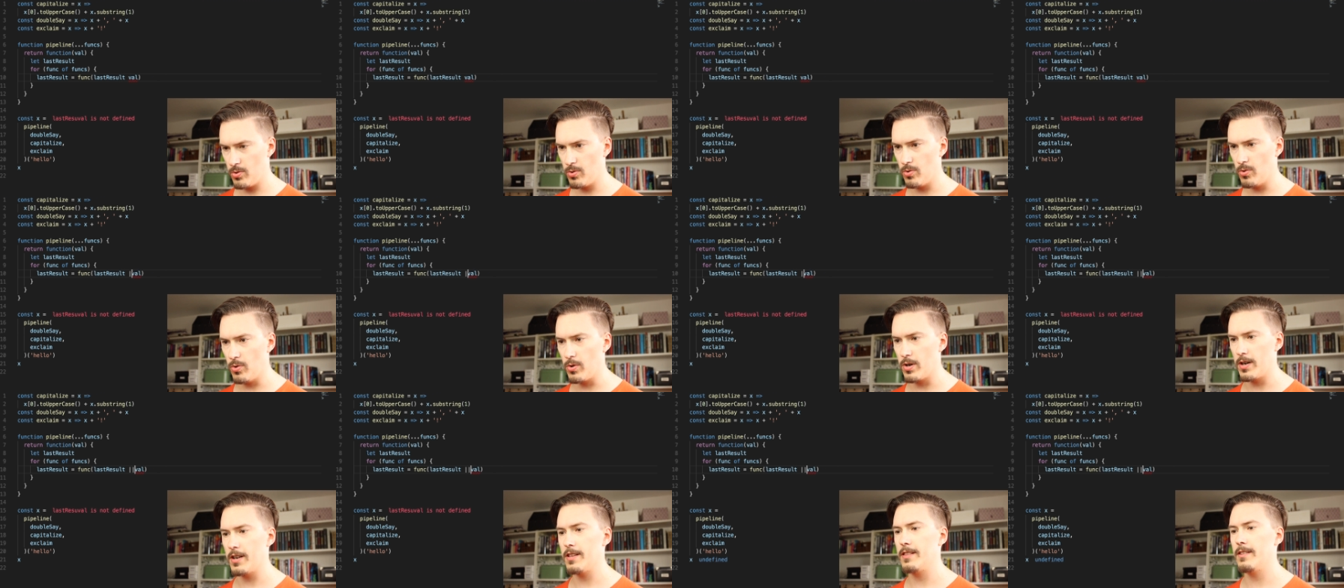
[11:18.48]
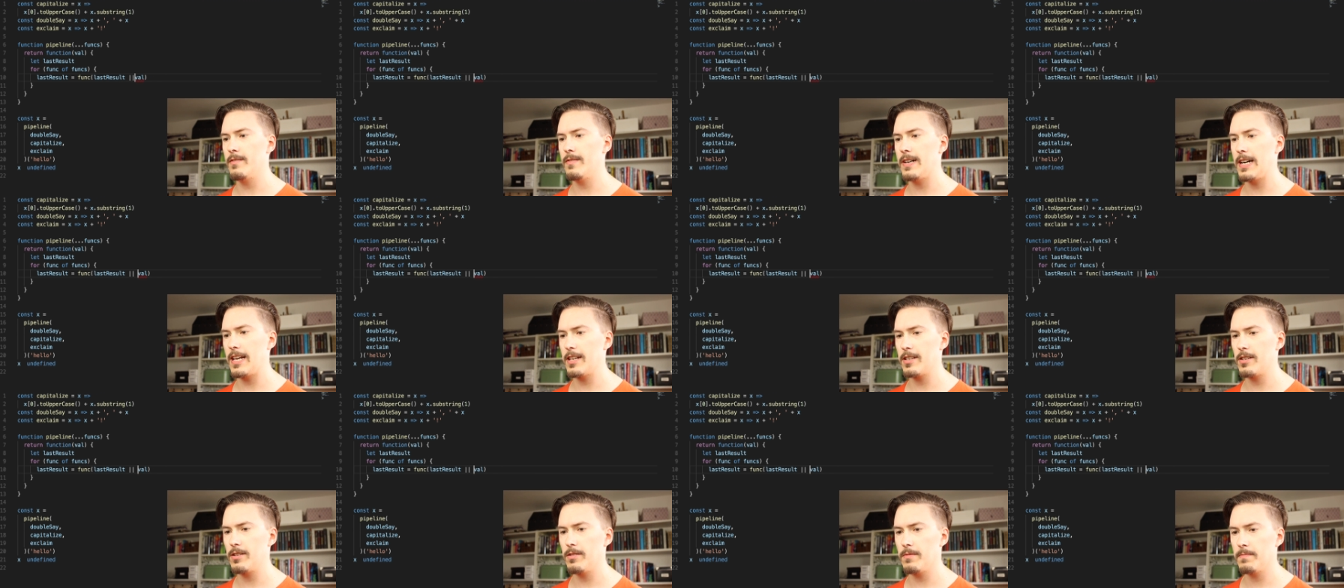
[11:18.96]
or the
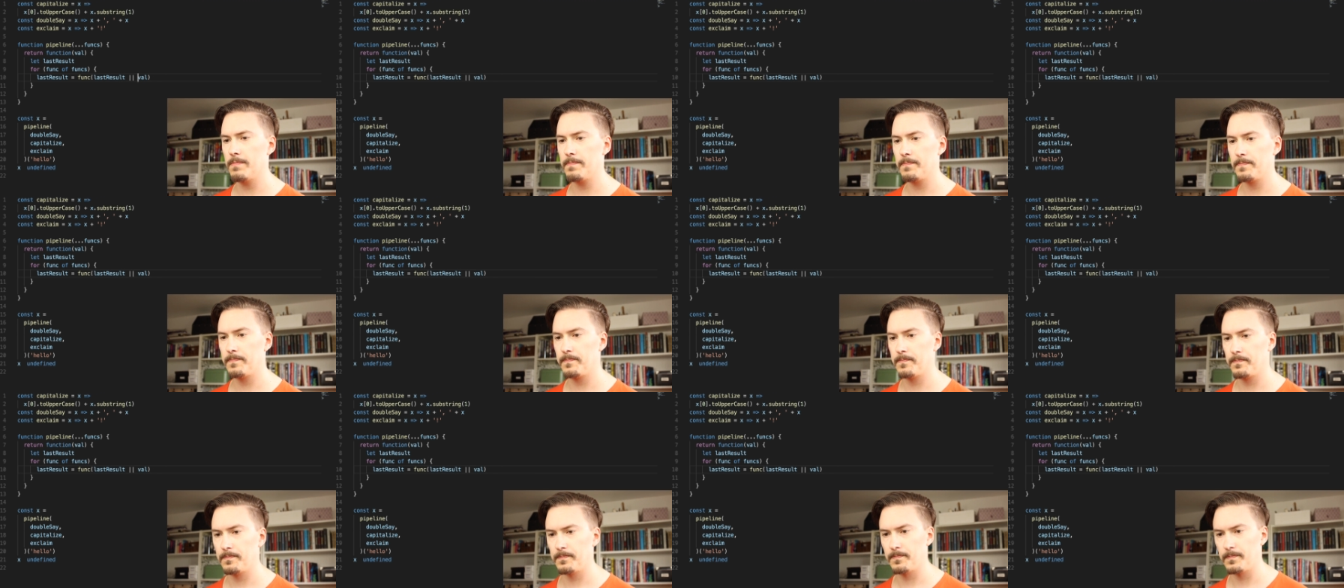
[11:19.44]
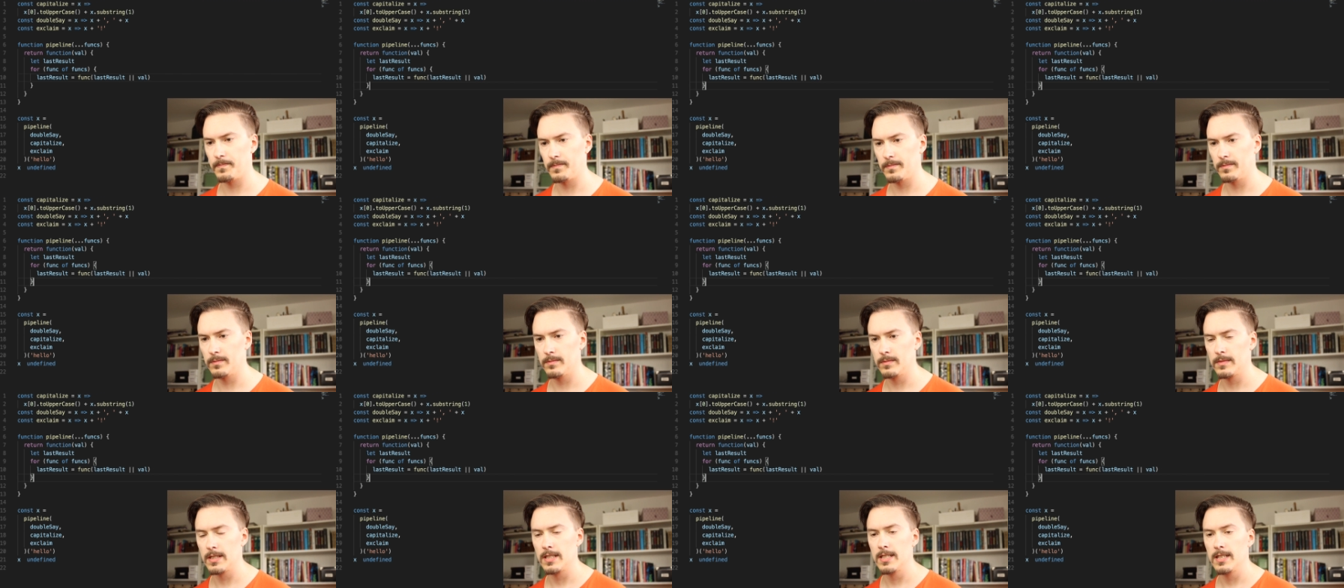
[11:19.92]
value,
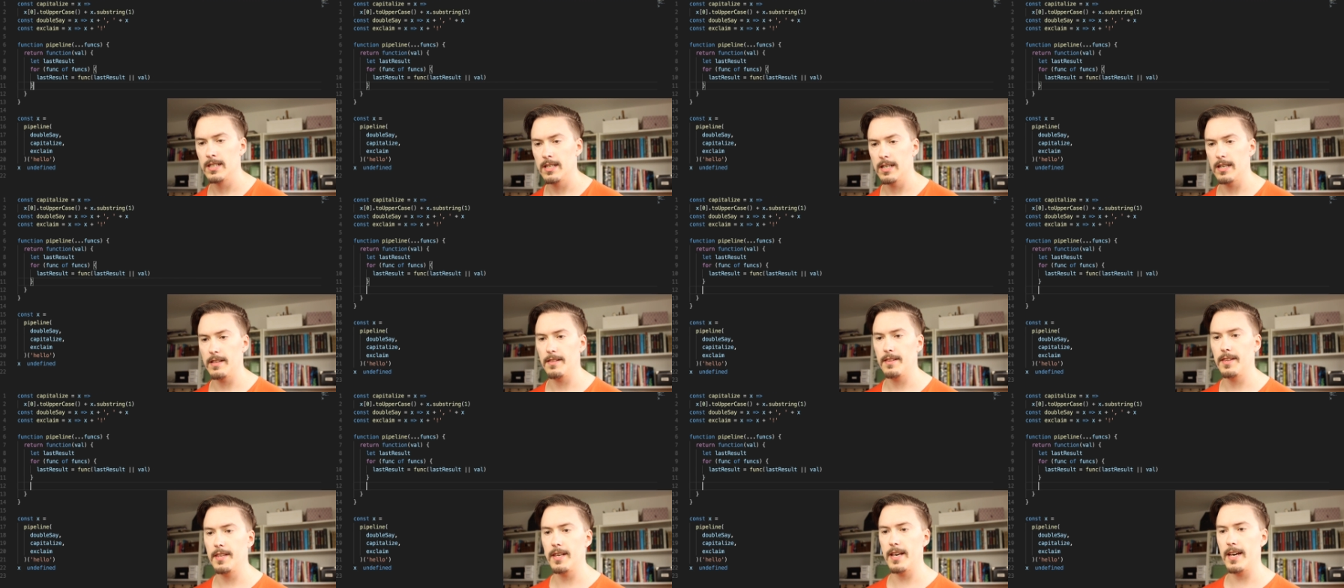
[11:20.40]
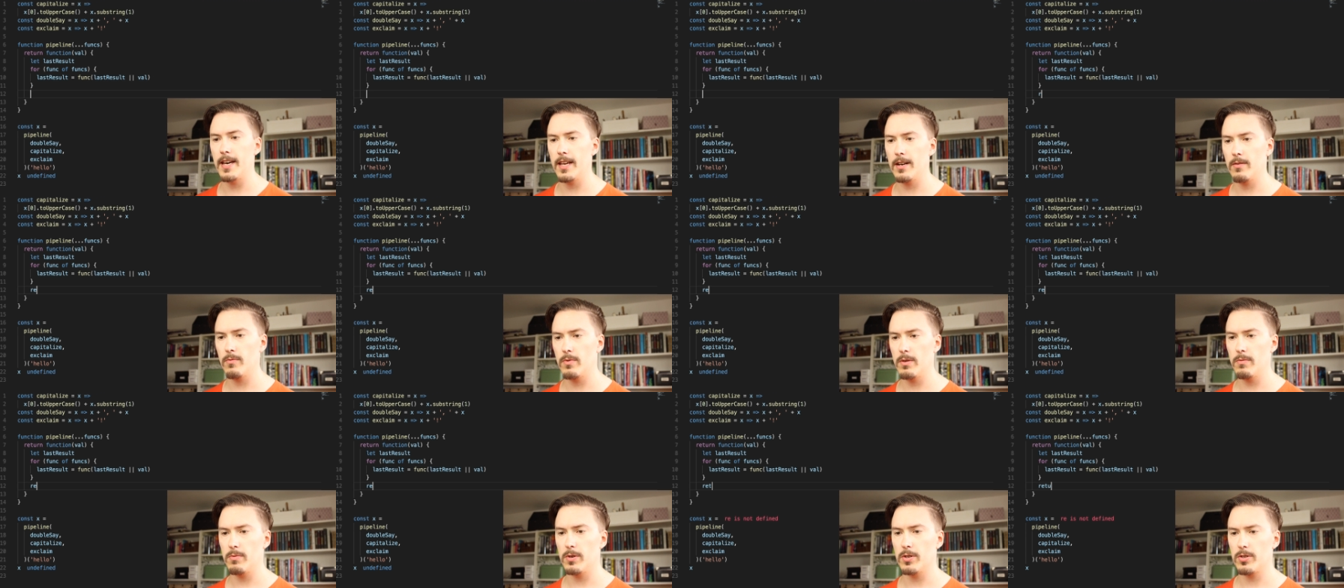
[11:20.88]
and
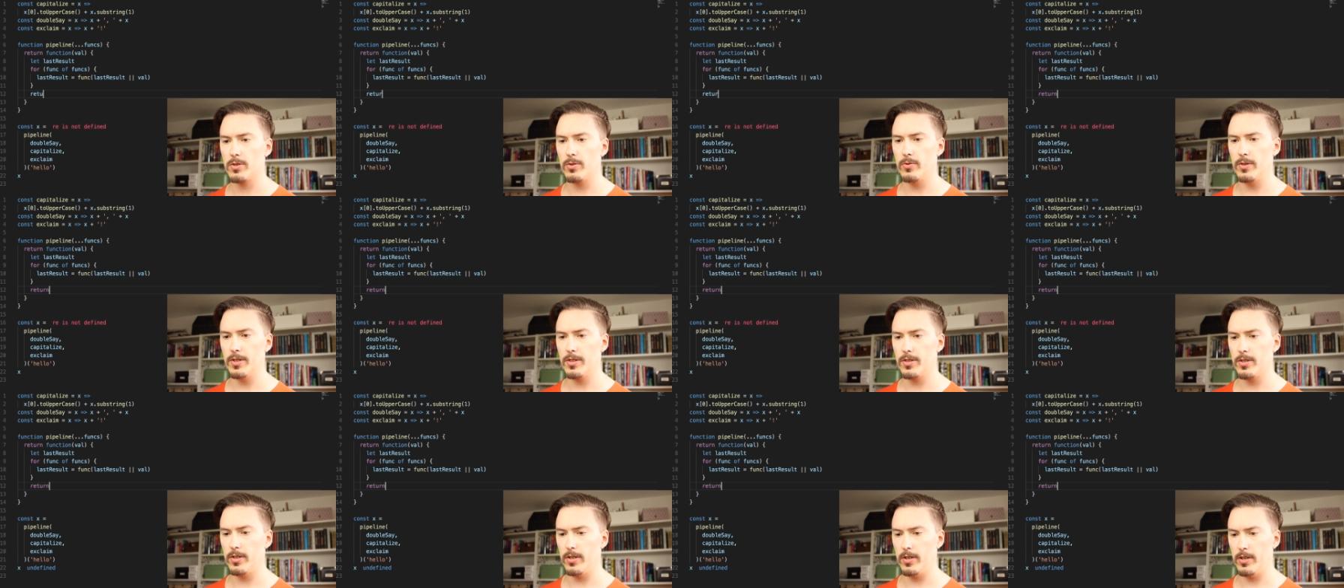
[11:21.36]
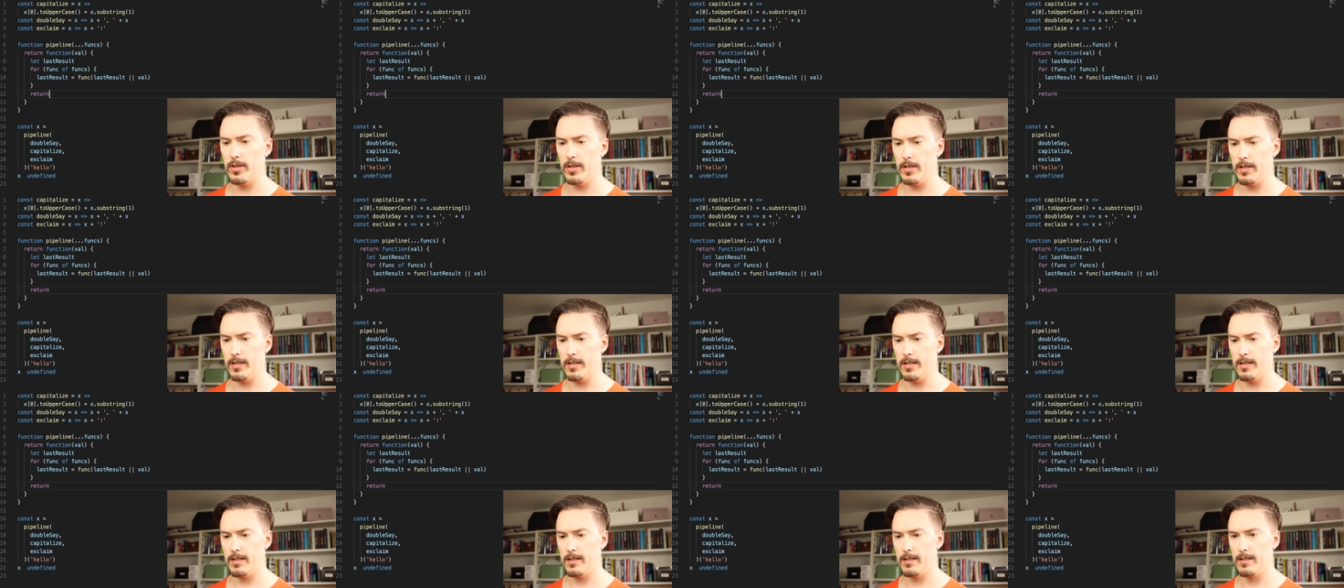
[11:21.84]
then we want to
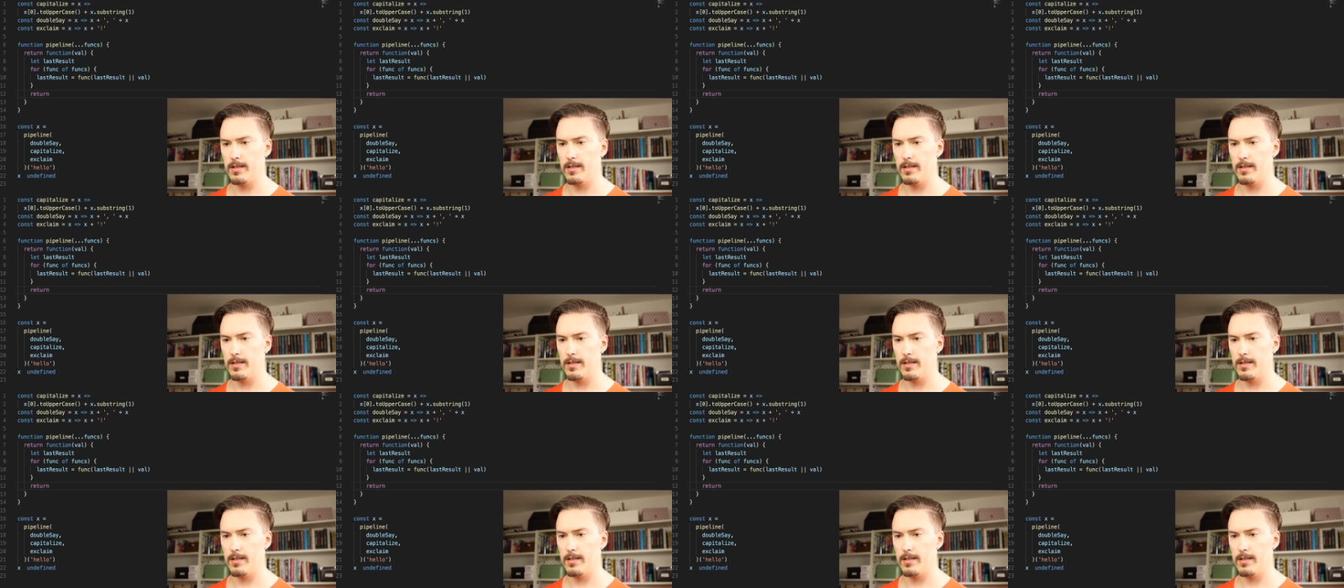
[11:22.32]
return